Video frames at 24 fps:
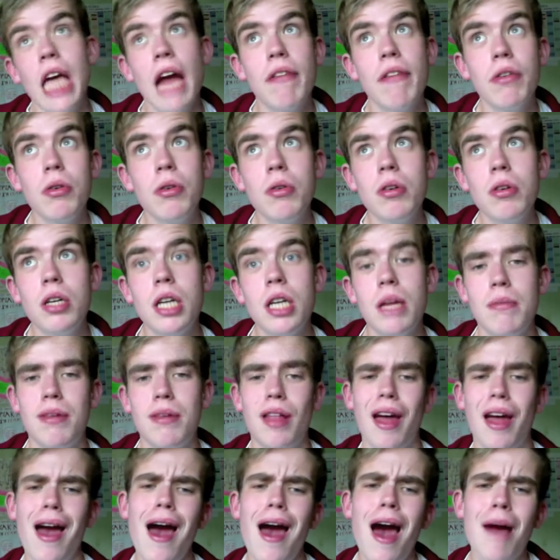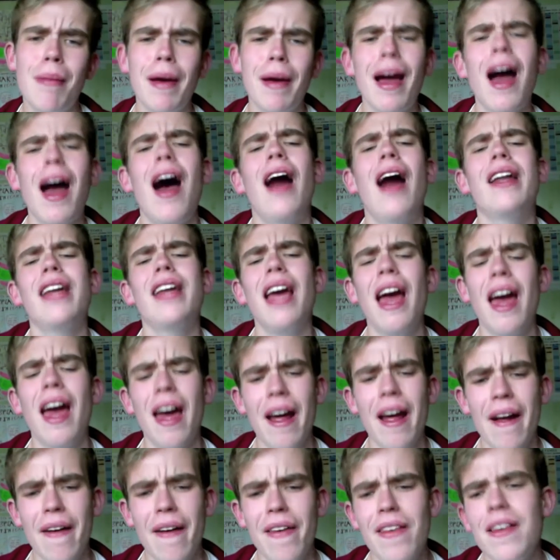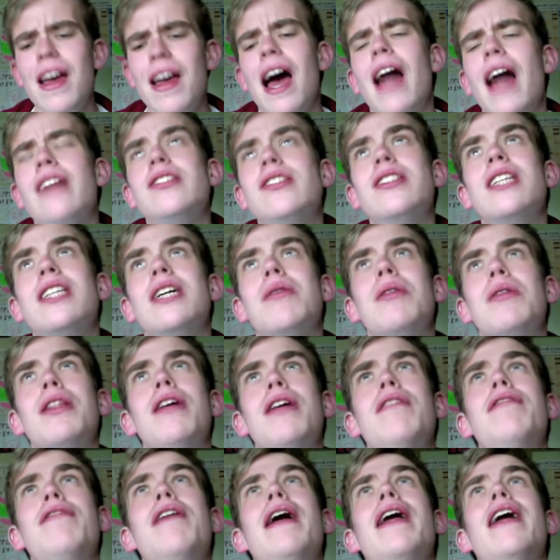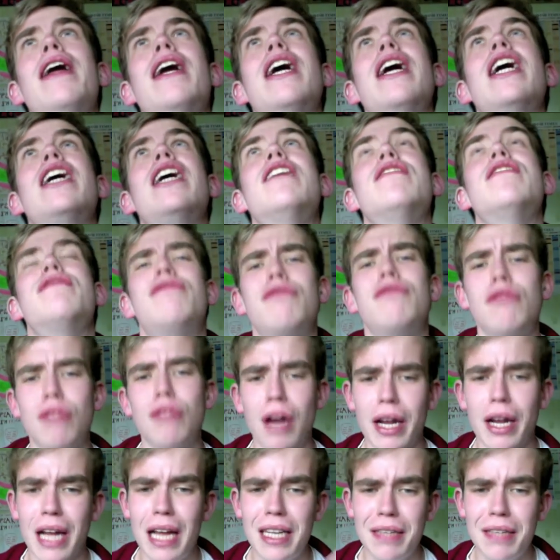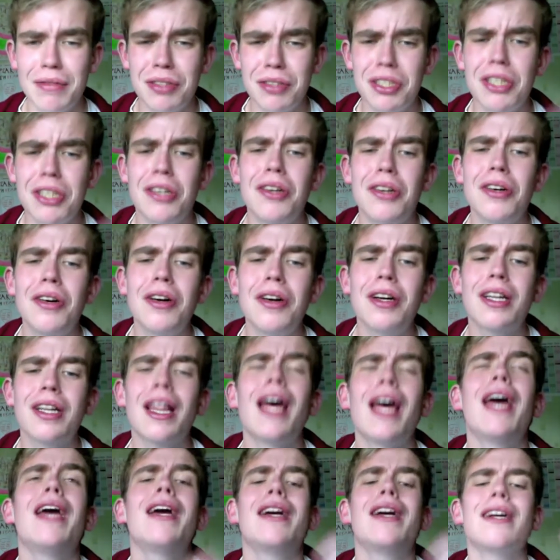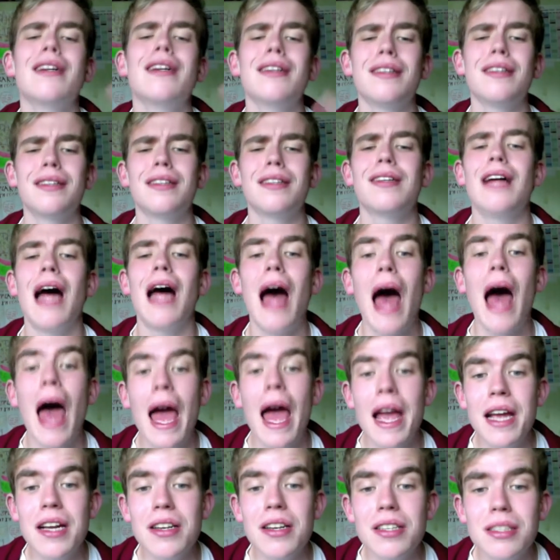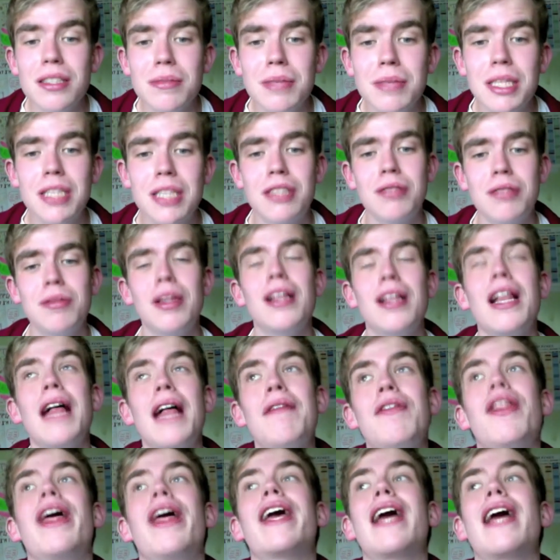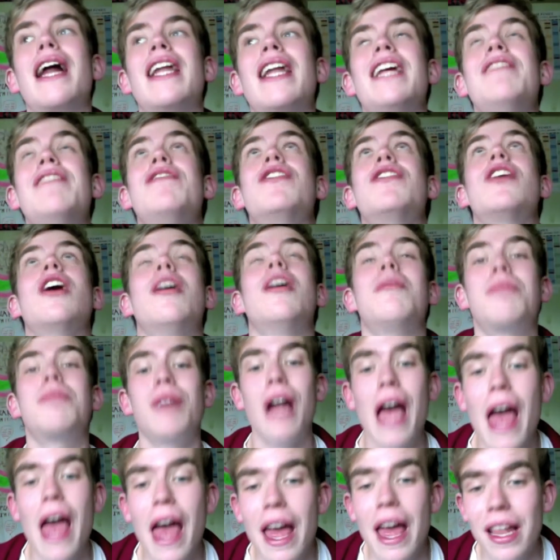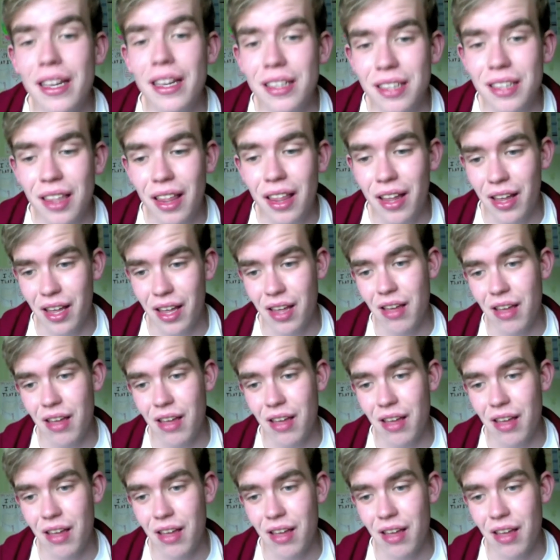everyone and be like, oh my god, yeah. It's just like, what the fuck? I can't even talk. Like, ugh, it angers me to a level that I can't even comprehend. Like,